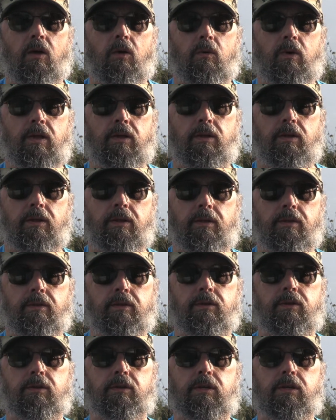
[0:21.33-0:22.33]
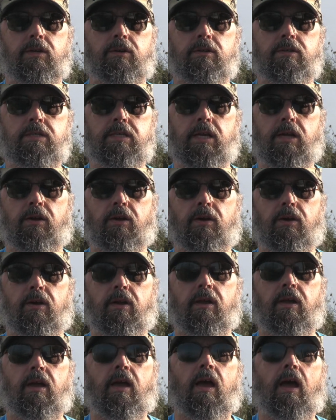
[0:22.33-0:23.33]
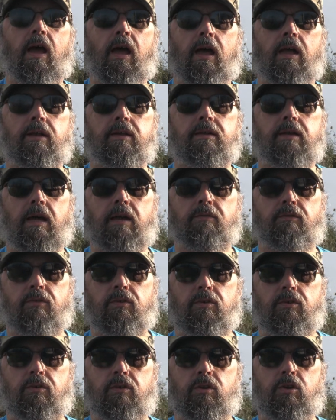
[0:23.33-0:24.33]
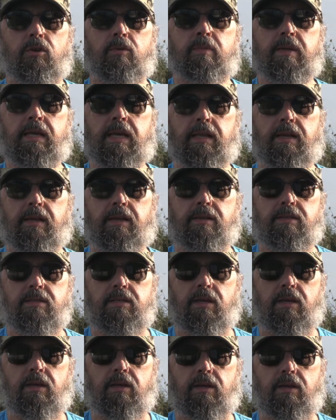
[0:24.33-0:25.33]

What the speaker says: Well, the new year is here. Time for new beginnings.